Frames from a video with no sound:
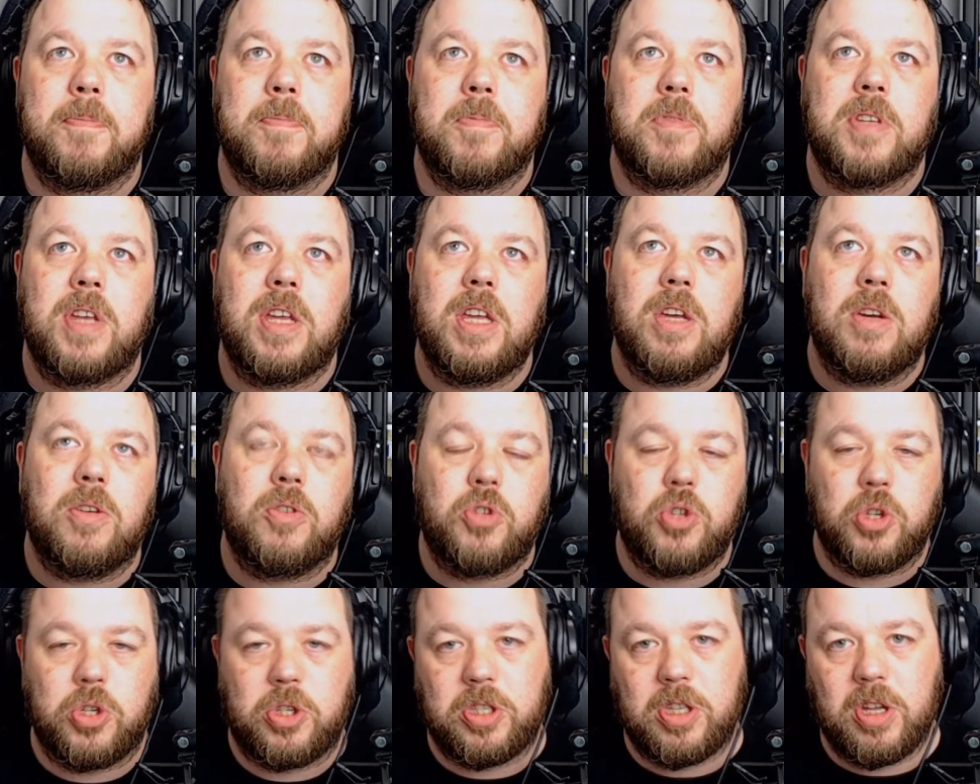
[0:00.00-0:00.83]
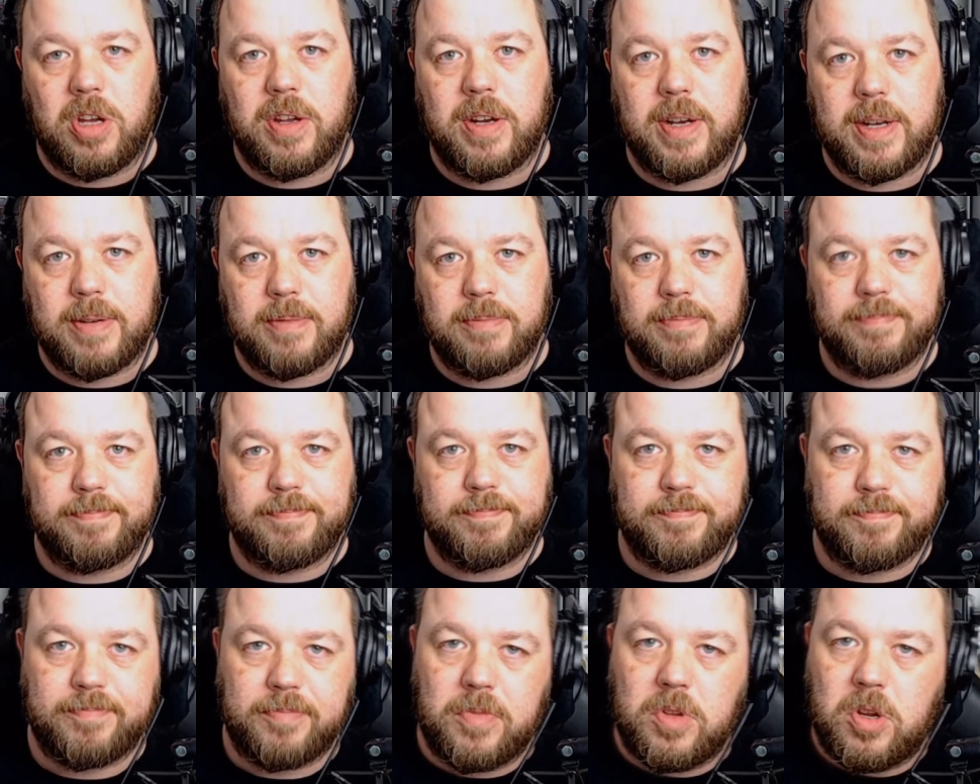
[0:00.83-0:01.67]
Say you're just starting out
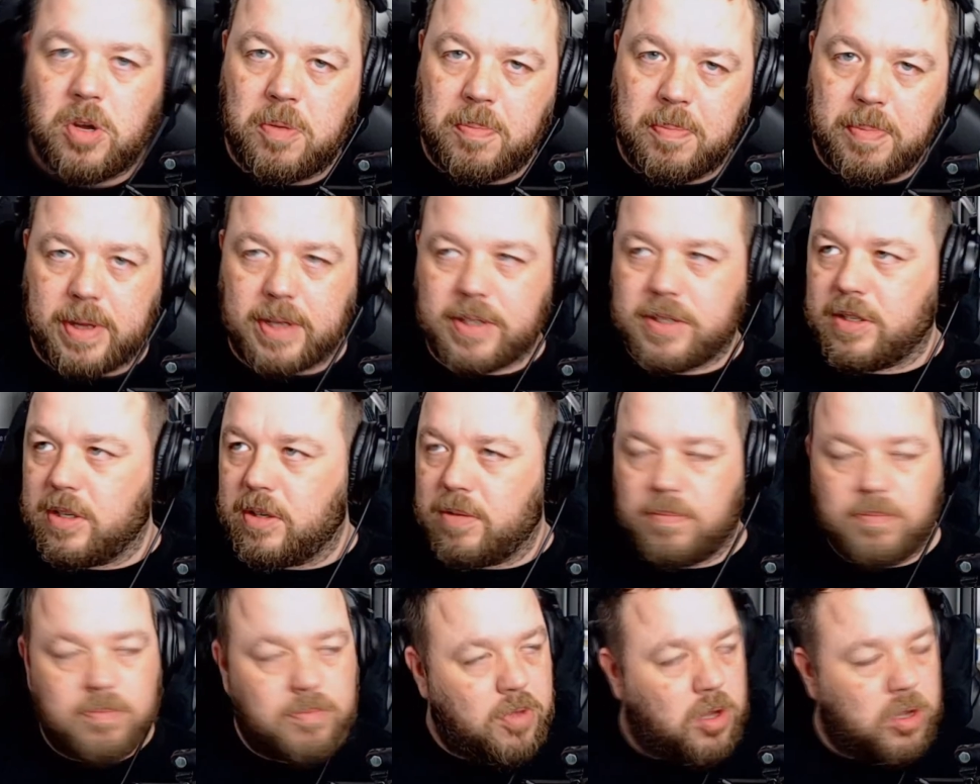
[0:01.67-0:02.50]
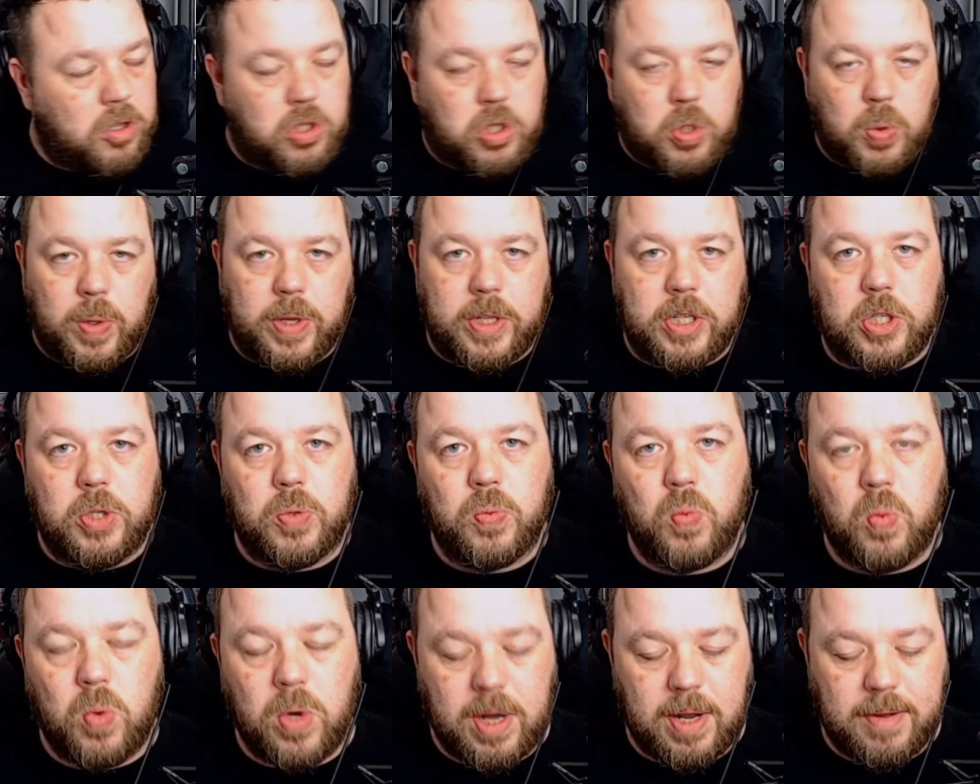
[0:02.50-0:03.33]
on Mixer, on Twitch,
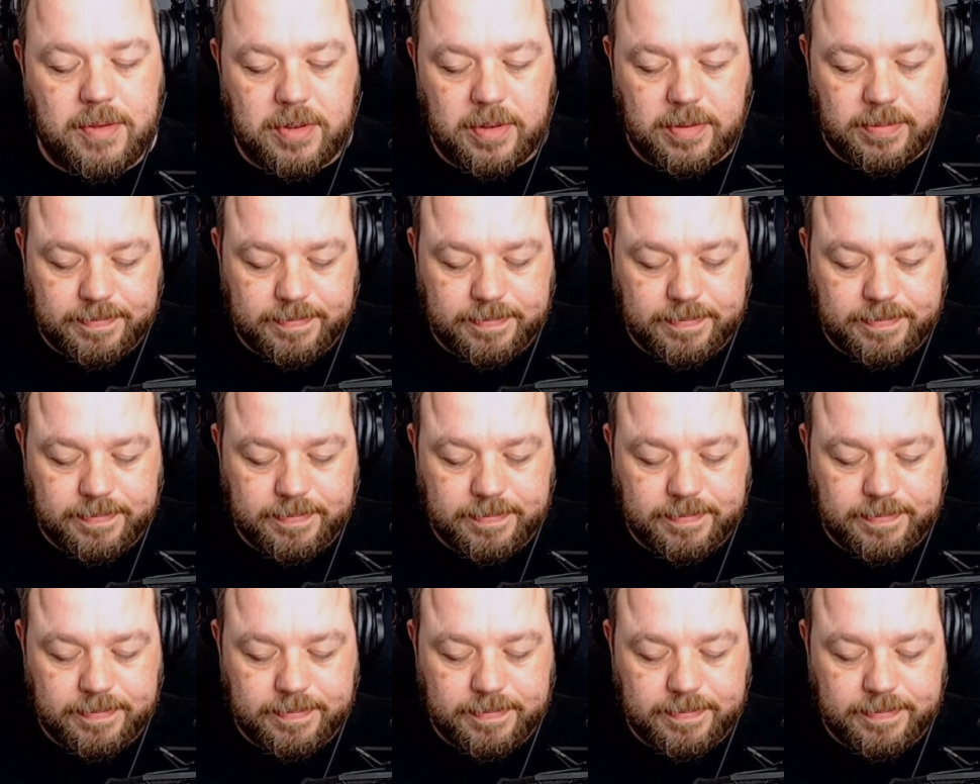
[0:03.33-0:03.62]
whatever.